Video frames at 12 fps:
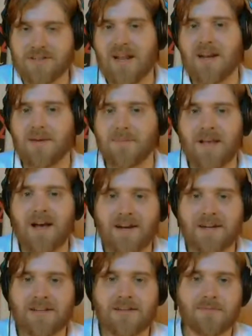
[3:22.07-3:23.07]
standing
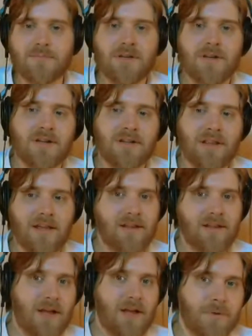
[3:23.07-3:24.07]
behind him,
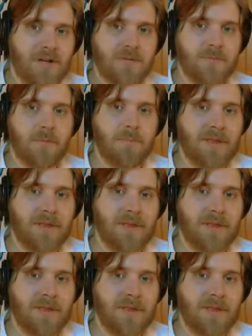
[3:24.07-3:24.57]
like, helping him appeal